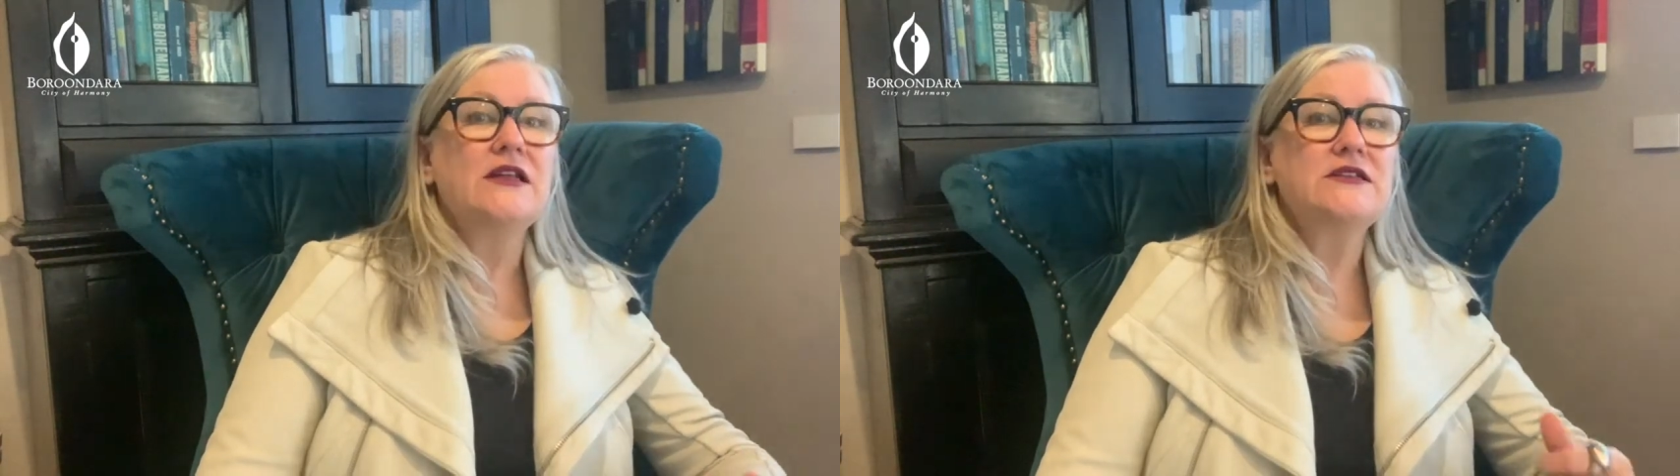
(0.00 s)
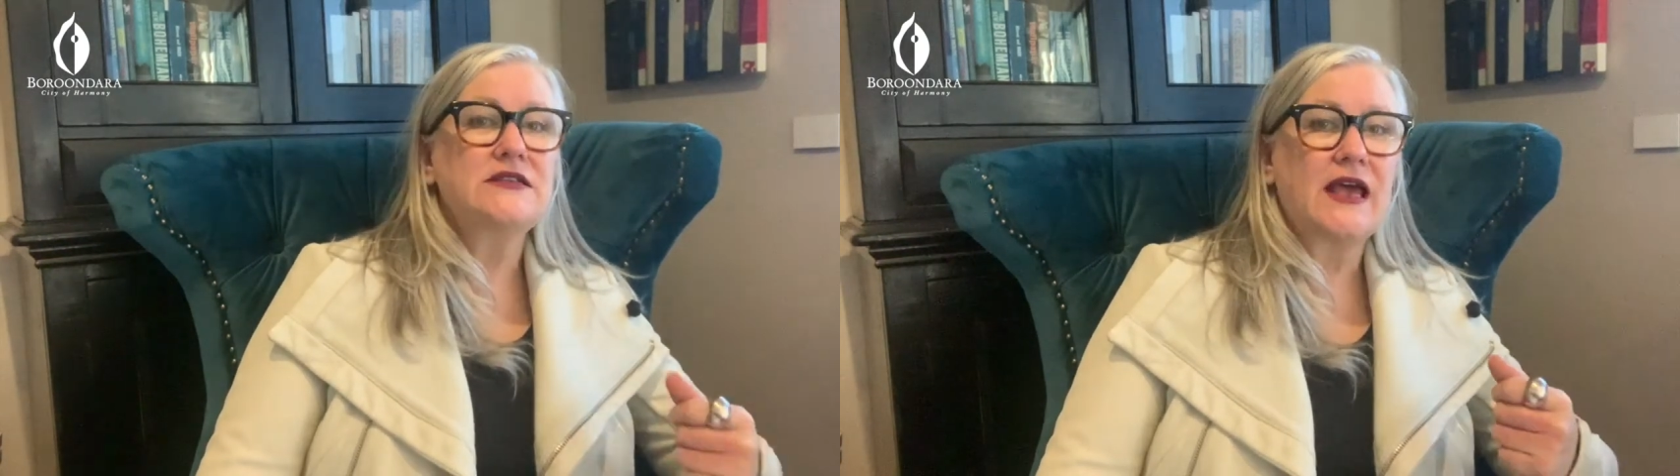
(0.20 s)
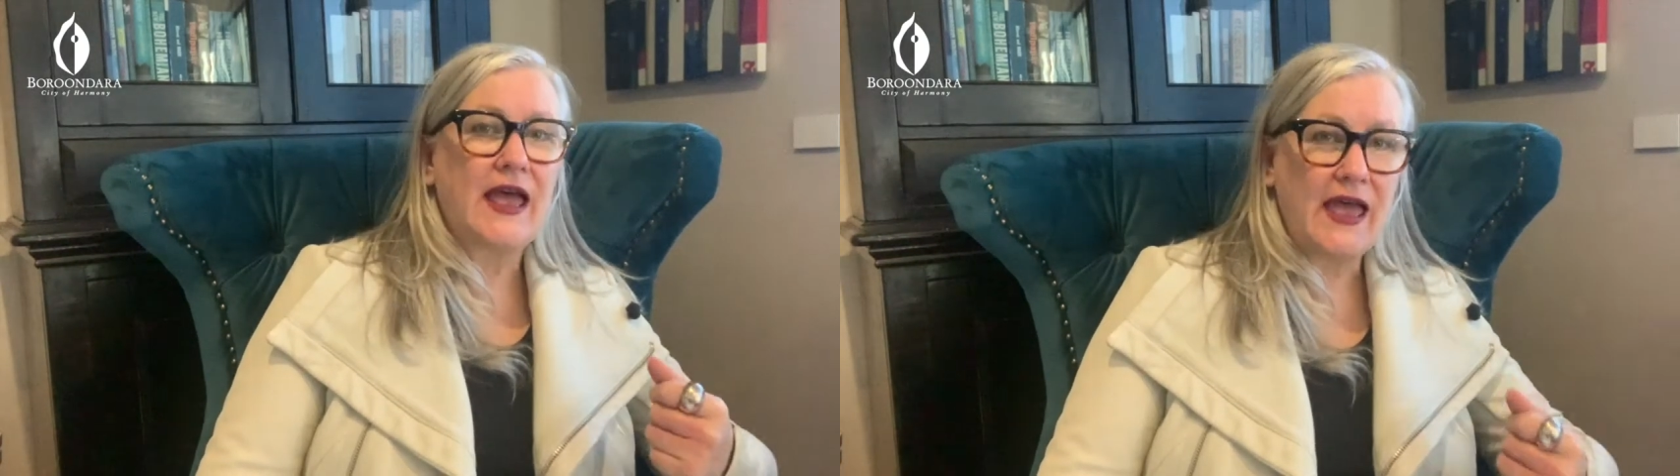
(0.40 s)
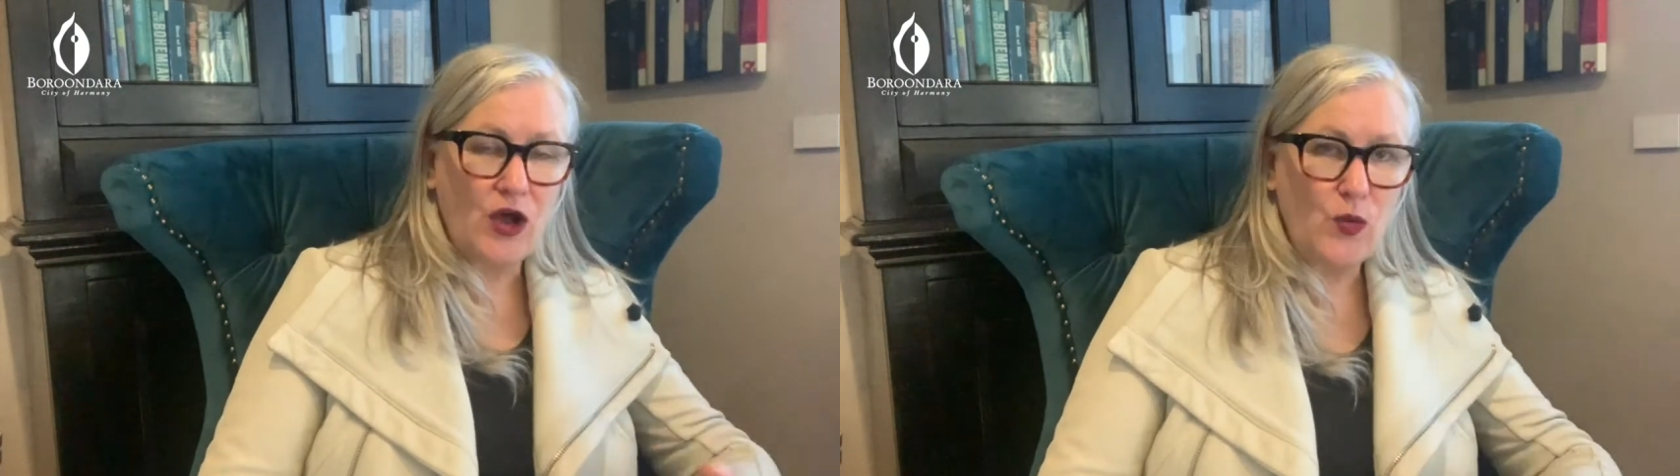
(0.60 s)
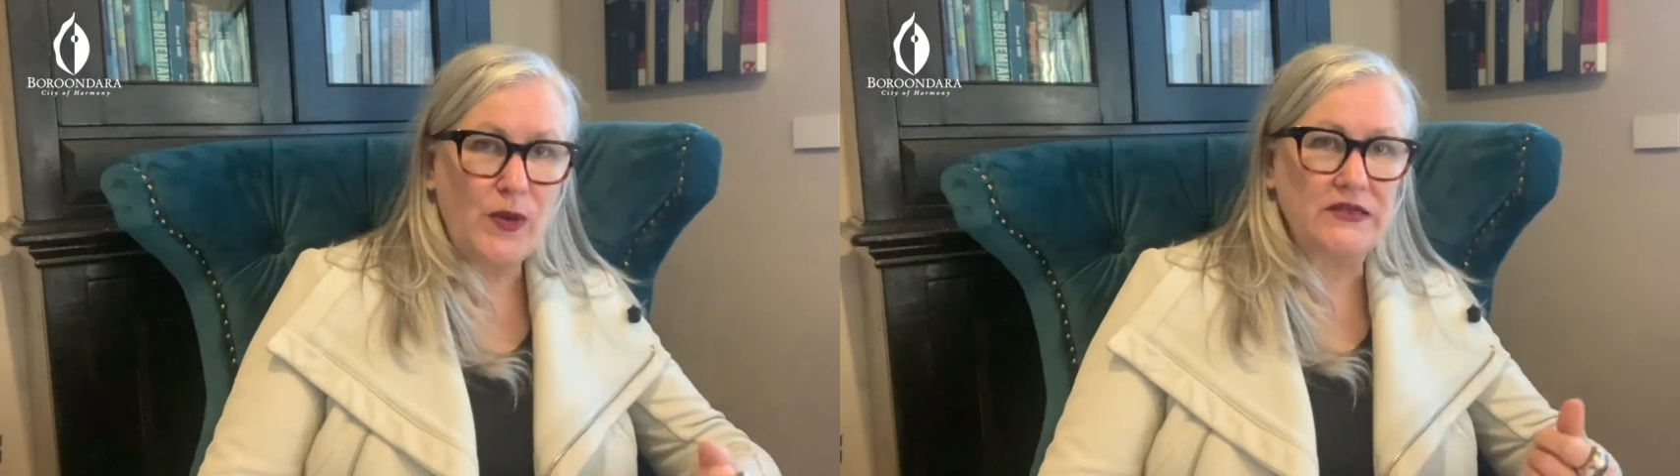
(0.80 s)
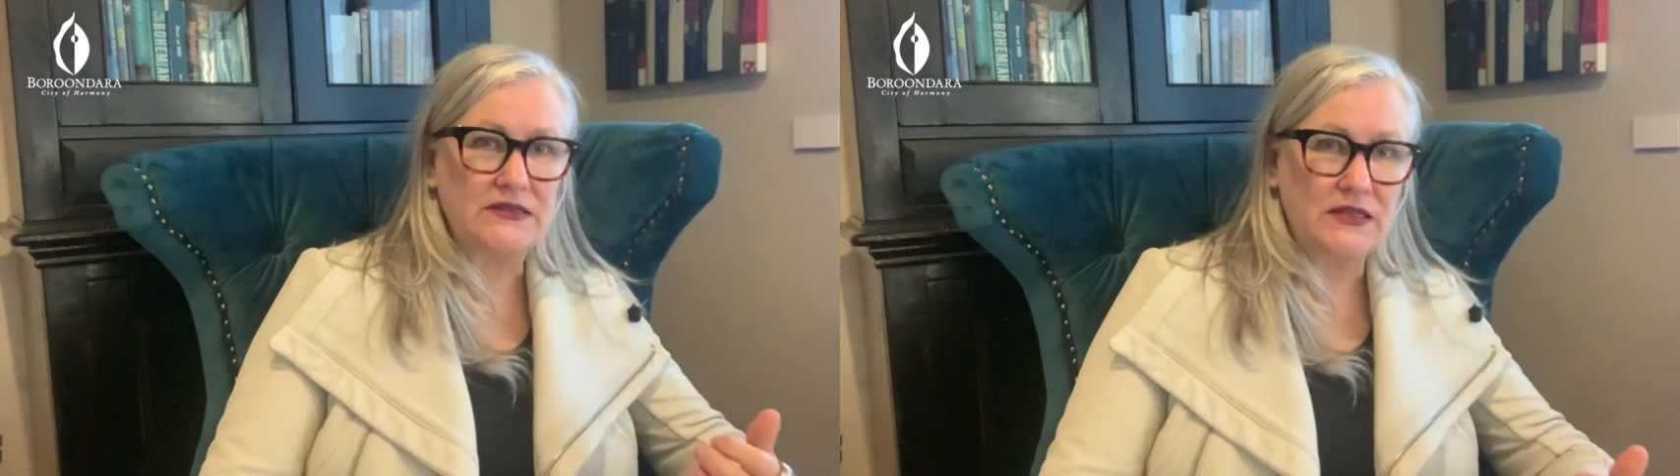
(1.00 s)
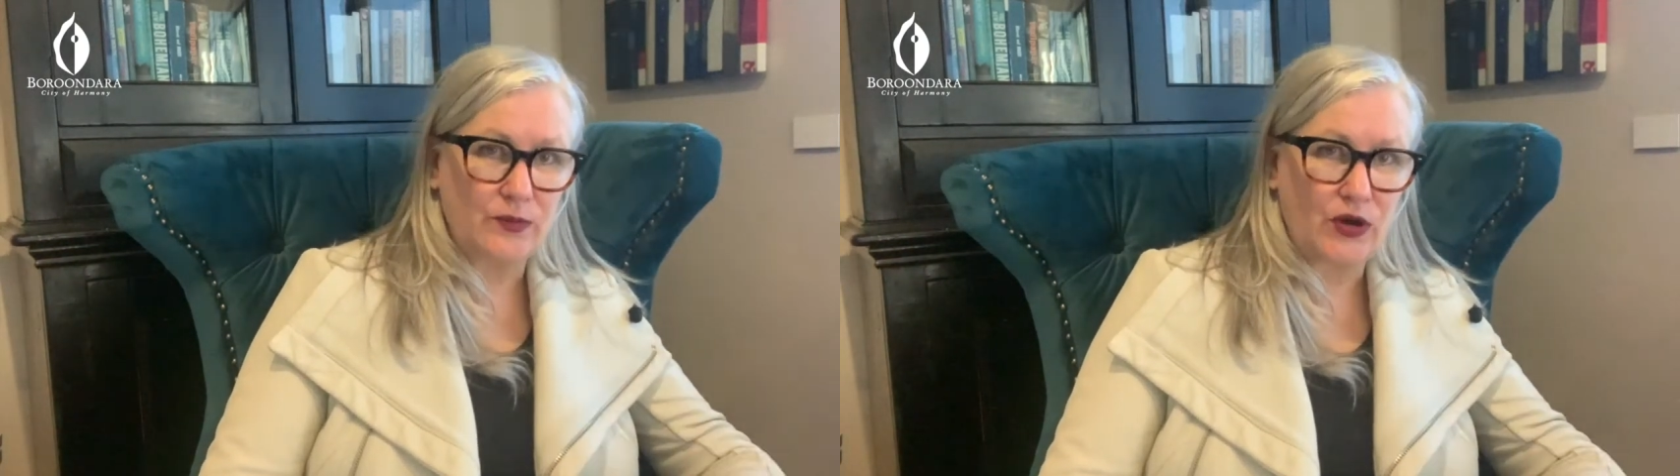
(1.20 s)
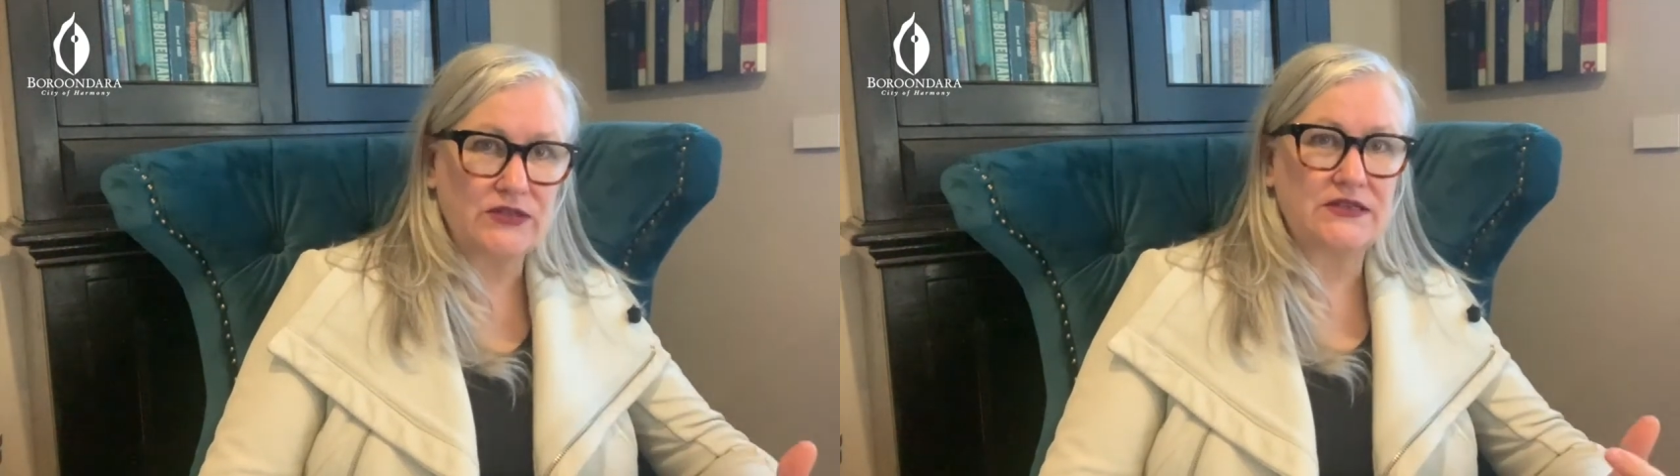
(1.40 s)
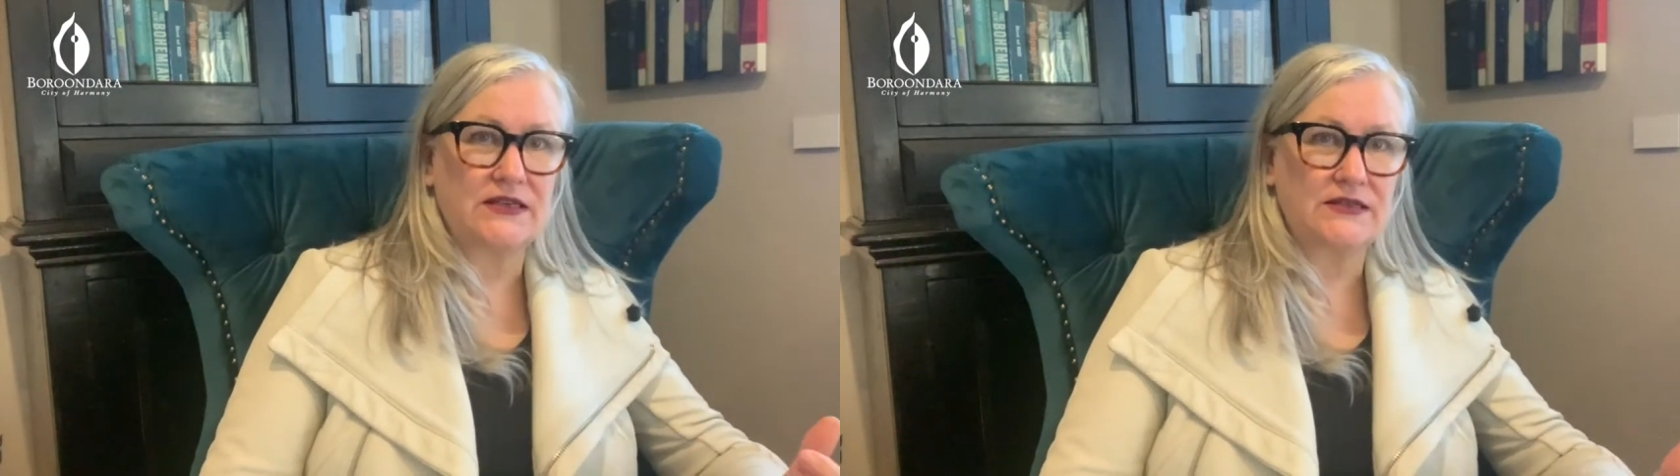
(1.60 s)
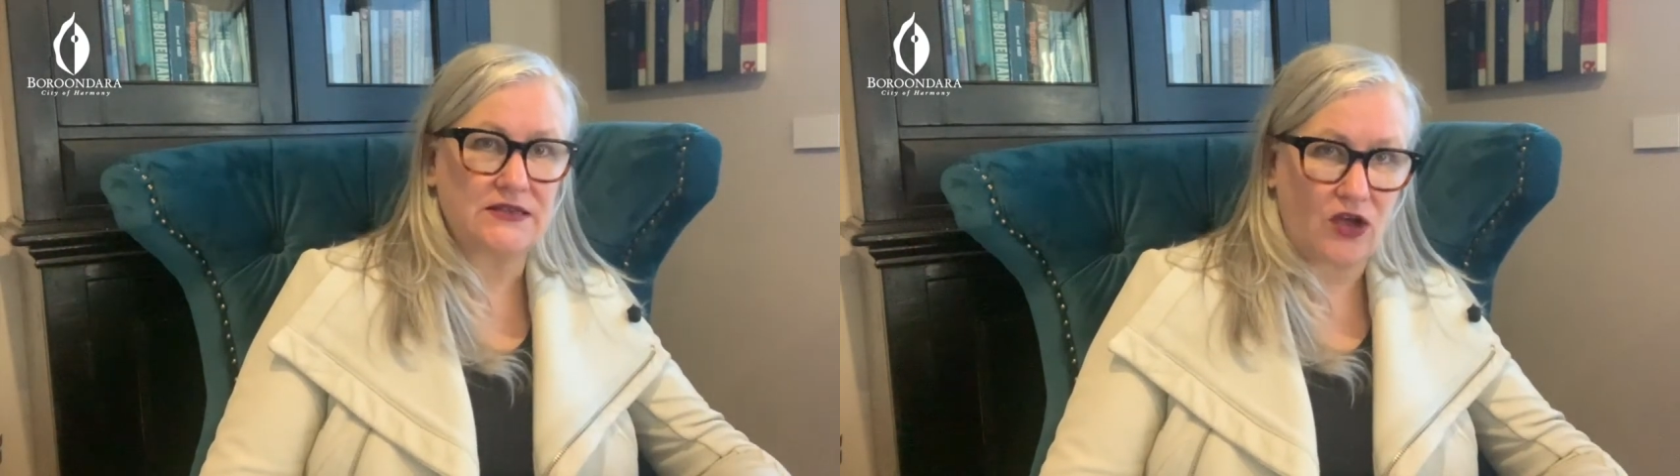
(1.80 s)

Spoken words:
to help us in the process